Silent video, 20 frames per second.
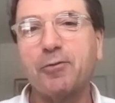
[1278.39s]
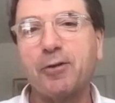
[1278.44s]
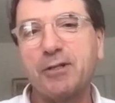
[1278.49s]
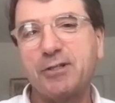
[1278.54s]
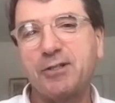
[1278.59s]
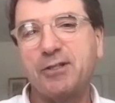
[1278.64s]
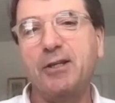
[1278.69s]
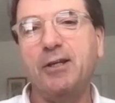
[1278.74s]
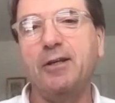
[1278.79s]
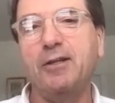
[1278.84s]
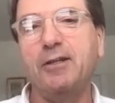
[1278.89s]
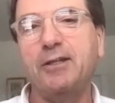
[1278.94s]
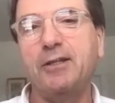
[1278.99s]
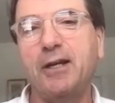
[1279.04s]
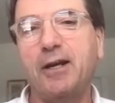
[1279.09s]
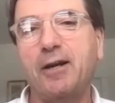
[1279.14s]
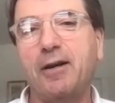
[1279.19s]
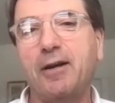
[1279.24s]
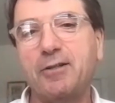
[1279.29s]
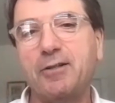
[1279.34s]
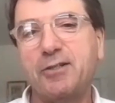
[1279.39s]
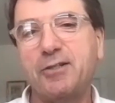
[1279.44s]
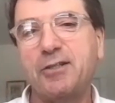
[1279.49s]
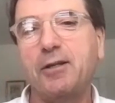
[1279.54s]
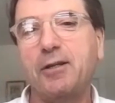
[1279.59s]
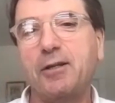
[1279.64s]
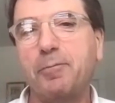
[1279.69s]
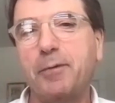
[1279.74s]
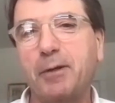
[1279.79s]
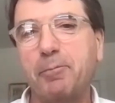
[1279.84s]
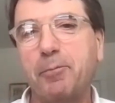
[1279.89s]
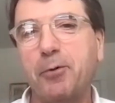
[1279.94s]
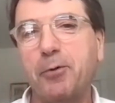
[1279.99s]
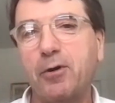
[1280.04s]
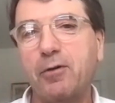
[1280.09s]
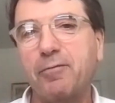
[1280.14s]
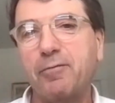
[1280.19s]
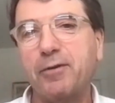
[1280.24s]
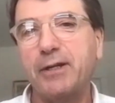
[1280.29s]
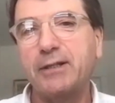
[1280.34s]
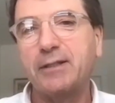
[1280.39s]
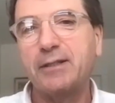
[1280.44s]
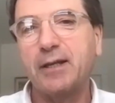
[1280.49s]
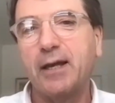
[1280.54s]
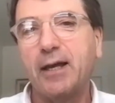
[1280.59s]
is still in there and still a big part of it,